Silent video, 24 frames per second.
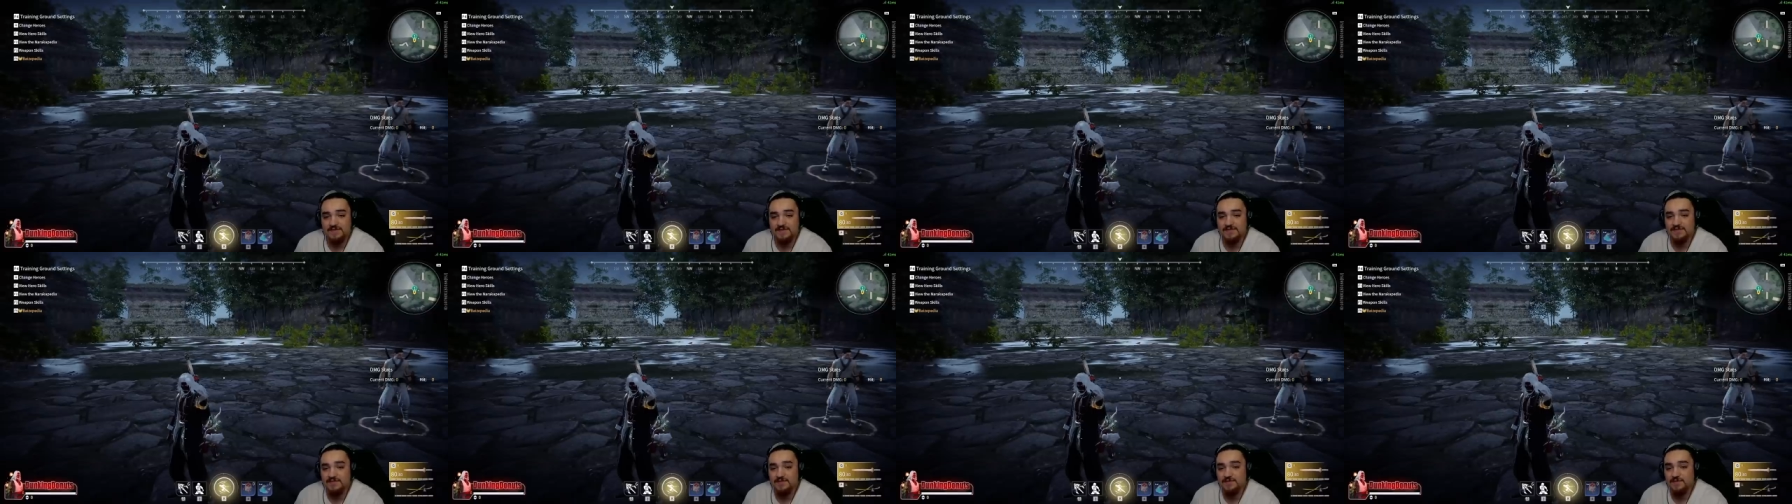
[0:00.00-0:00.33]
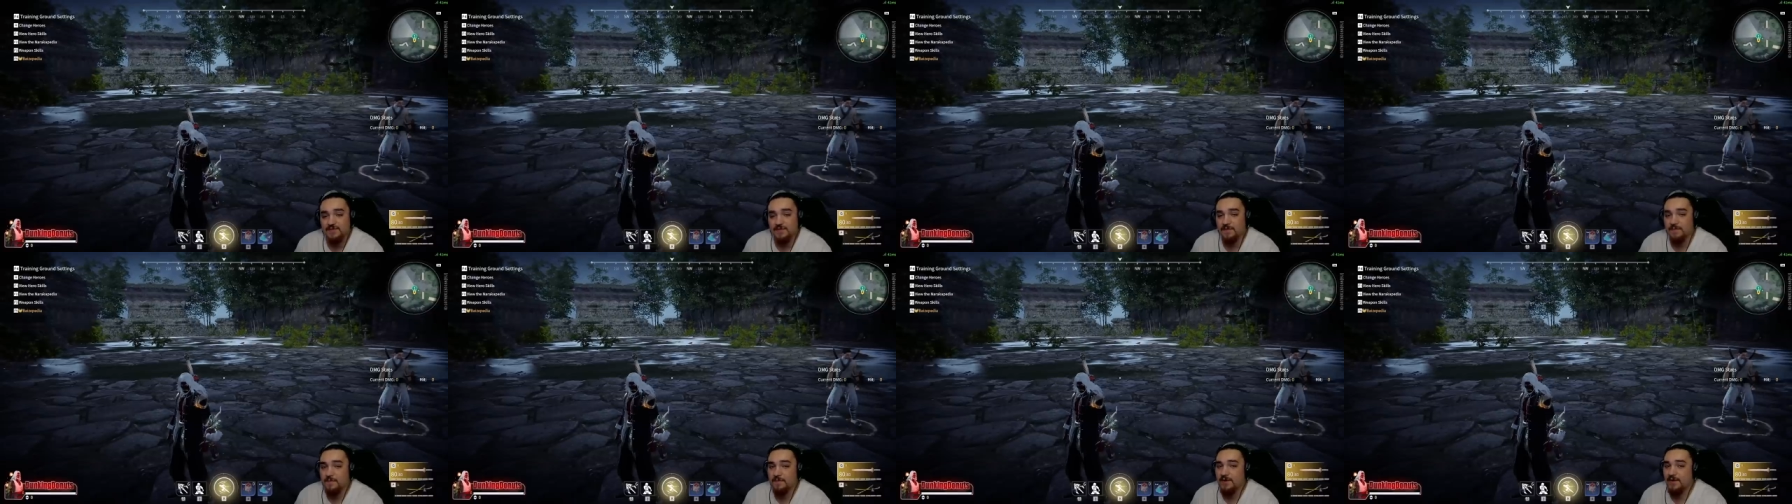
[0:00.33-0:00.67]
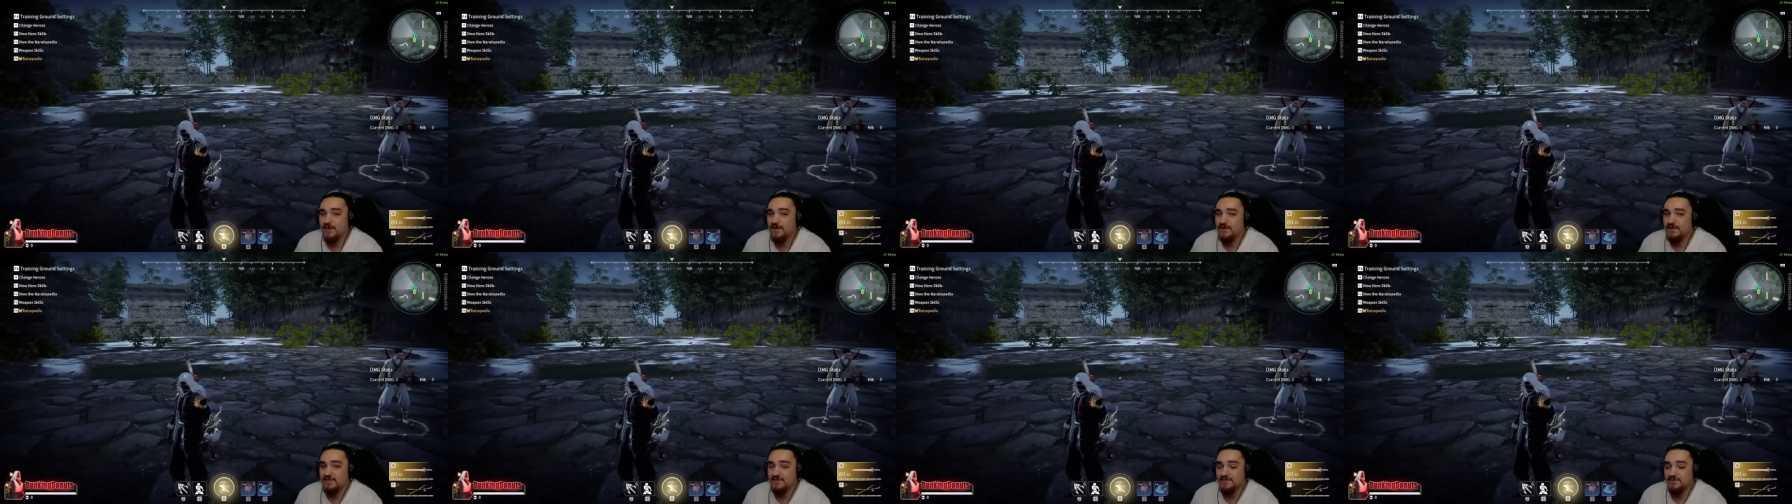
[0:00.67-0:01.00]
so you can
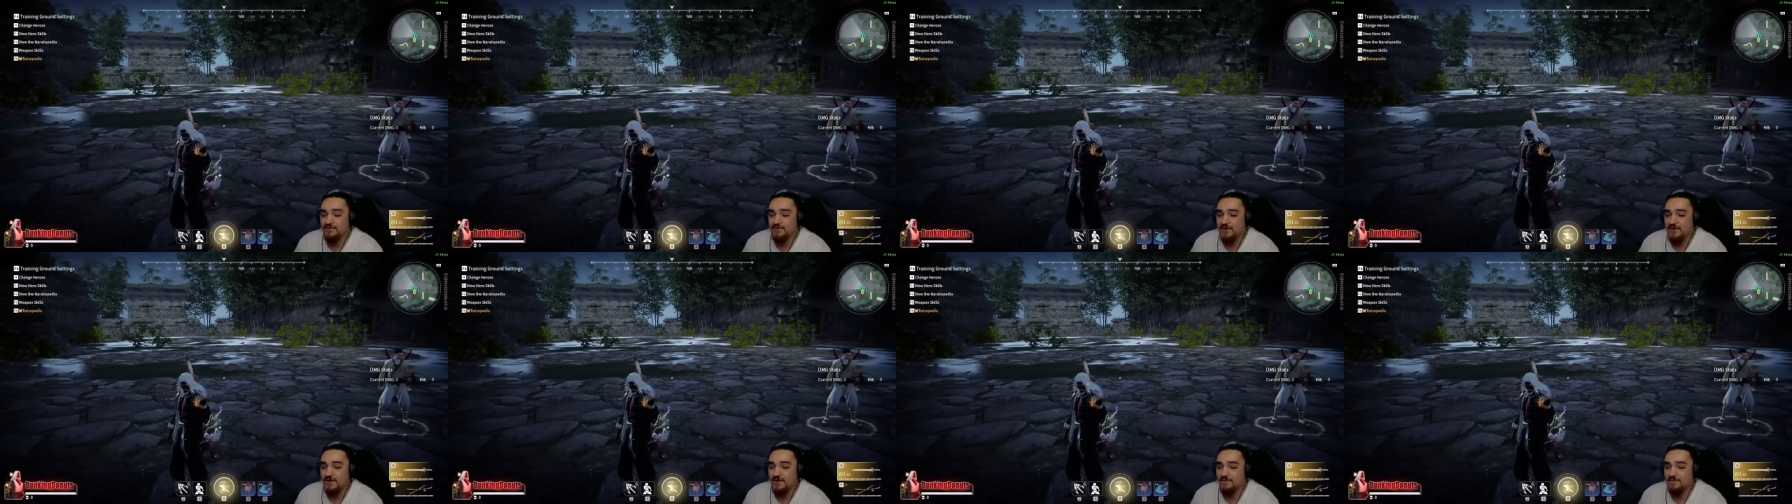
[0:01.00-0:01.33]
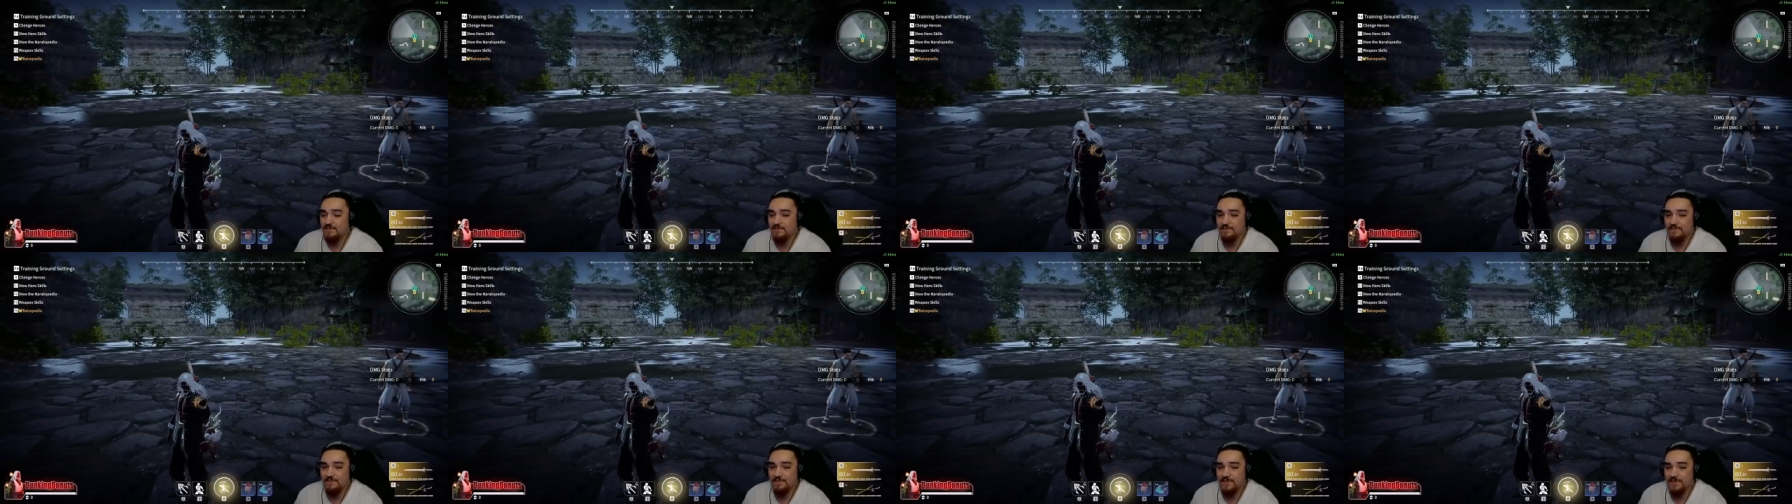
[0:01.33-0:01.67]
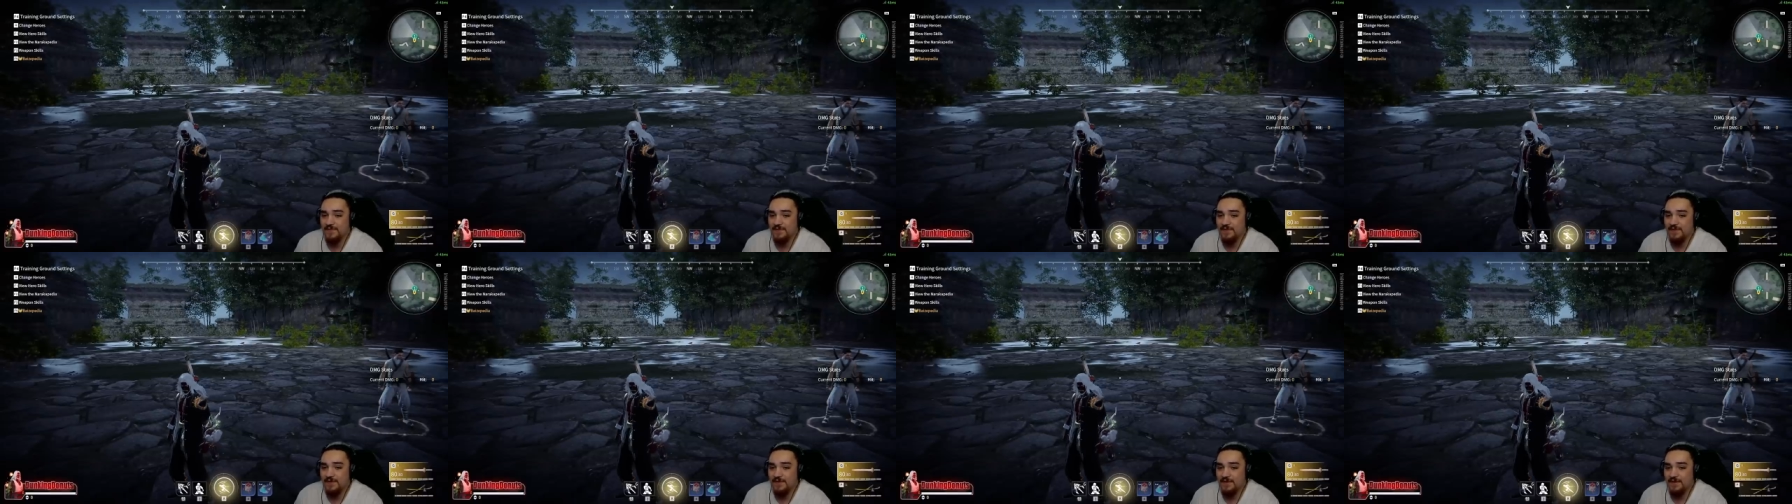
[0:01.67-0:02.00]
practice your aim.
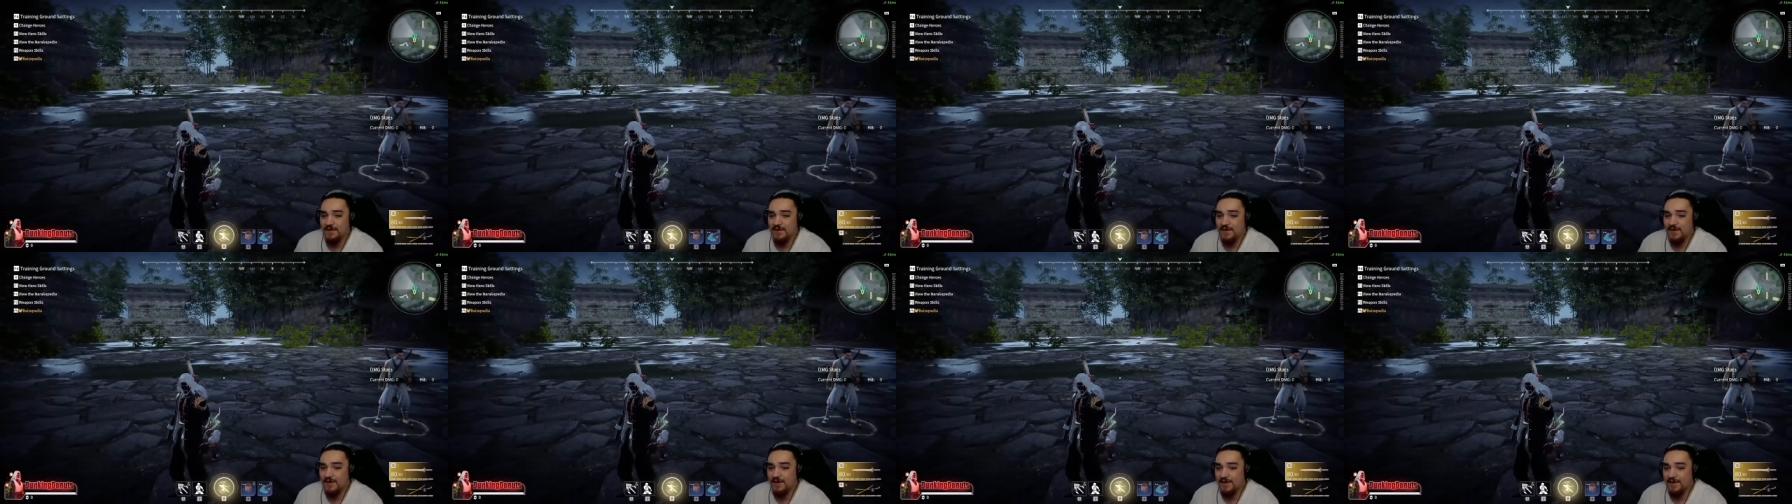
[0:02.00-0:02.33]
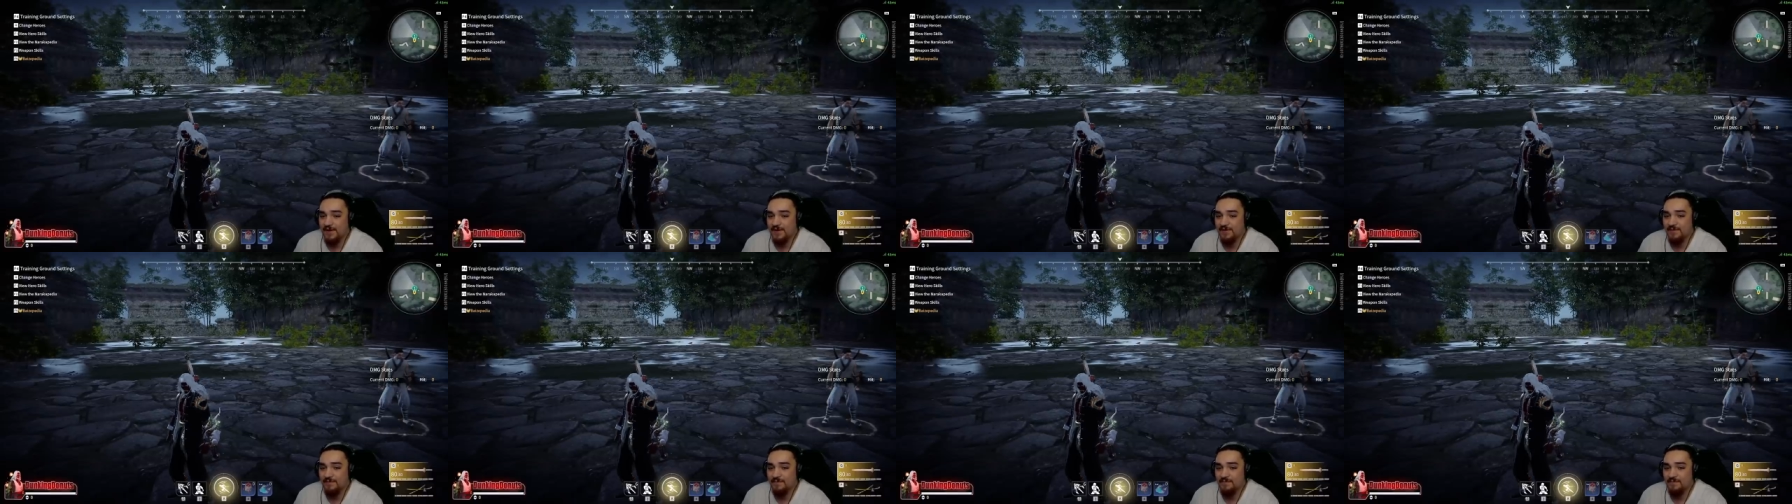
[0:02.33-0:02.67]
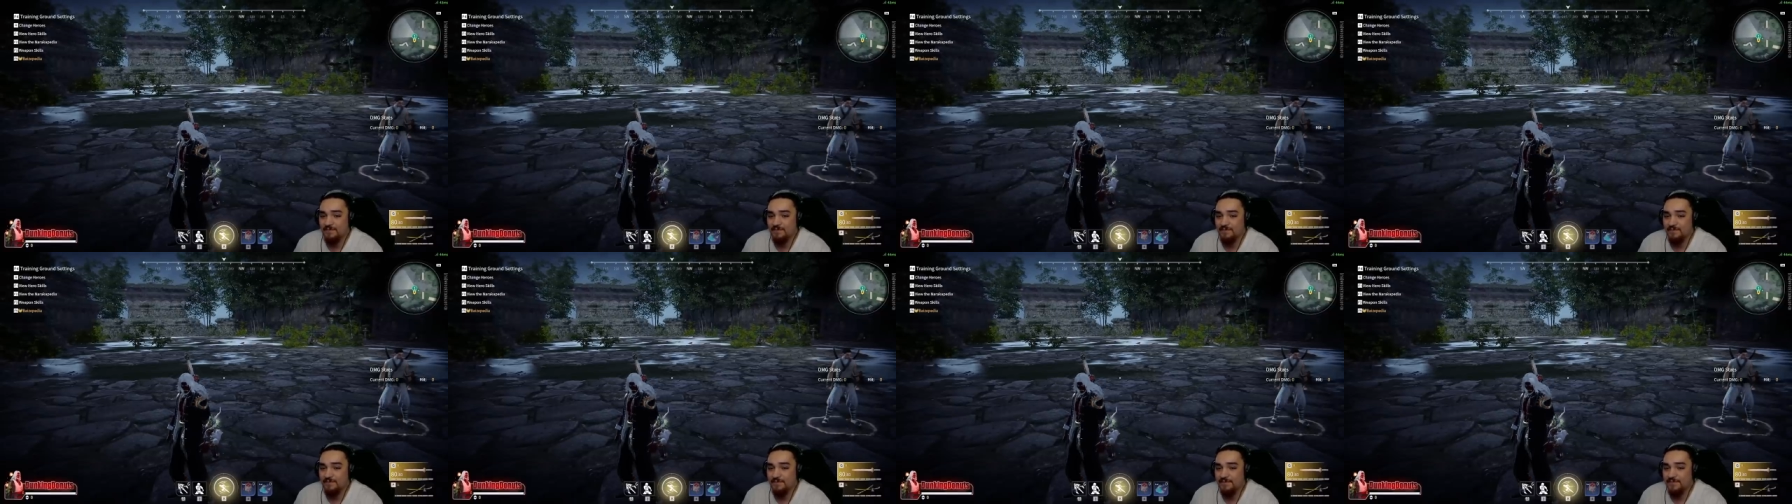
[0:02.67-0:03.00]
Um,